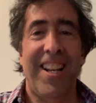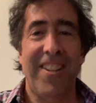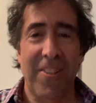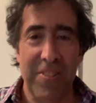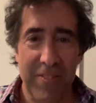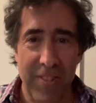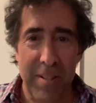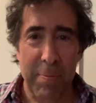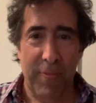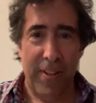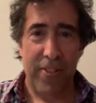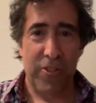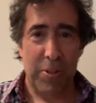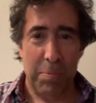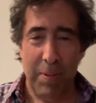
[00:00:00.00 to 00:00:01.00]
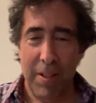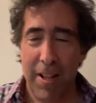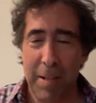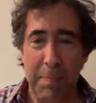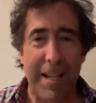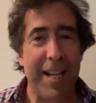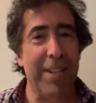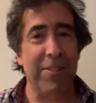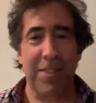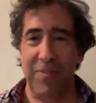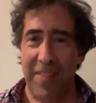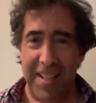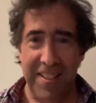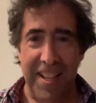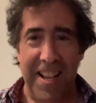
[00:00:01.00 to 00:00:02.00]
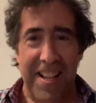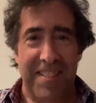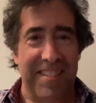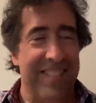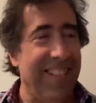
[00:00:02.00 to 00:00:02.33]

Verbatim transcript: I know this is a very professional blog. My hair looks fantastic,